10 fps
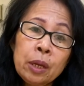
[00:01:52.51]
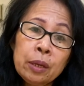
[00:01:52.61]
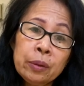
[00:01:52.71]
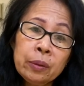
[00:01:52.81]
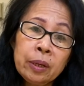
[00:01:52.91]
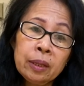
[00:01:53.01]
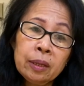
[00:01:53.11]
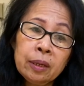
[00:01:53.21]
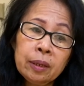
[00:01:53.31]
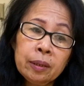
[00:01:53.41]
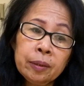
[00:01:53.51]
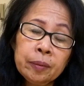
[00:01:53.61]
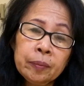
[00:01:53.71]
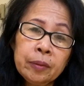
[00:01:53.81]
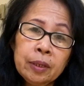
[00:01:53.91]
You can
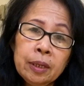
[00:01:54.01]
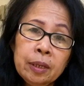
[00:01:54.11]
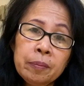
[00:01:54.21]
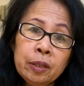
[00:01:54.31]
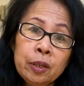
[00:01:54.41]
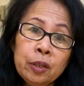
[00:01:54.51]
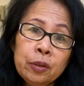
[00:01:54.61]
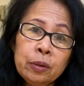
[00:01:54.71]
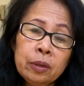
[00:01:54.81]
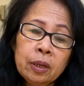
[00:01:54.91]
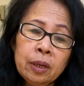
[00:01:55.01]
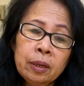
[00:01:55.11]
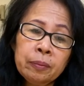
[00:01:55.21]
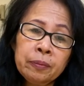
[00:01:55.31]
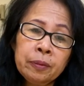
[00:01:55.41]
leave it in your
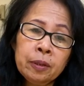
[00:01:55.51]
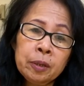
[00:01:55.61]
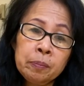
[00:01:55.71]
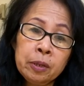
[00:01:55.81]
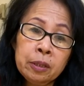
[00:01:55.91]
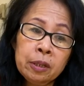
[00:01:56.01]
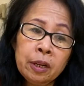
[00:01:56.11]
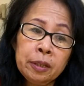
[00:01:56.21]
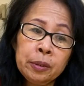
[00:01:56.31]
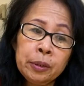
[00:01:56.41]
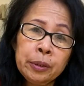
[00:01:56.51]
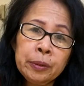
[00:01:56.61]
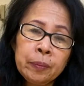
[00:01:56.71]
refrigerator.